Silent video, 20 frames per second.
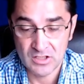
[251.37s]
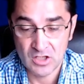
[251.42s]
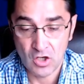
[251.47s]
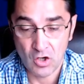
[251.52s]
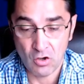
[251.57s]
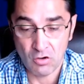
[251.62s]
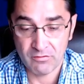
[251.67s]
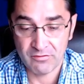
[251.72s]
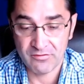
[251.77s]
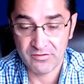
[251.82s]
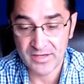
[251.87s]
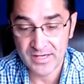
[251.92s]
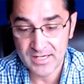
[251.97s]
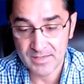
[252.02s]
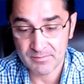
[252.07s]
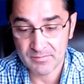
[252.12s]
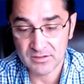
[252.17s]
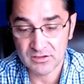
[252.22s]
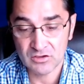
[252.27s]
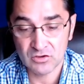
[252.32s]
Of
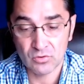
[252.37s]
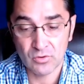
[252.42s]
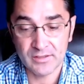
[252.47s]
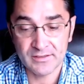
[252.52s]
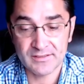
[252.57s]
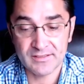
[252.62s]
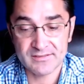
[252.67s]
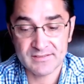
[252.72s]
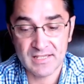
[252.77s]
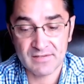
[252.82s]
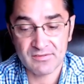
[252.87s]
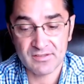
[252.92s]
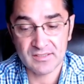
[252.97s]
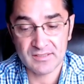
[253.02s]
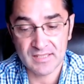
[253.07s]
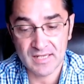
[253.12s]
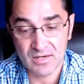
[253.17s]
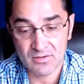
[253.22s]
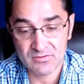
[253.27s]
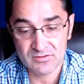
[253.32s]
them,
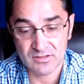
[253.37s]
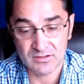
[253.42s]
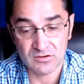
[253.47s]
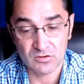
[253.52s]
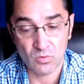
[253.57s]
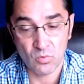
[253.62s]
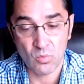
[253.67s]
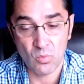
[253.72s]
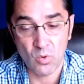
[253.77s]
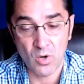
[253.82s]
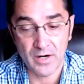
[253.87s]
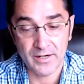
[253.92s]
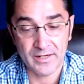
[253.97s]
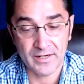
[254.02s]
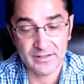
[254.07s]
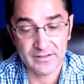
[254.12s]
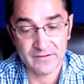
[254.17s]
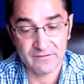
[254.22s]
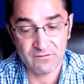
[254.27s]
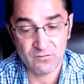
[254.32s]

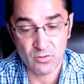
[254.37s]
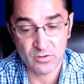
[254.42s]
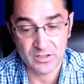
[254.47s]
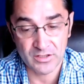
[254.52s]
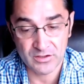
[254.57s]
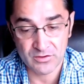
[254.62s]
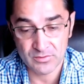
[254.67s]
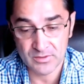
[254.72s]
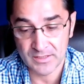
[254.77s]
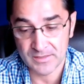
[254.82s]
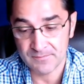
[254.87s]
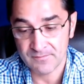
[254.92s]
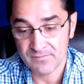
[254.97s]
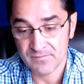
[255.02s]
27,143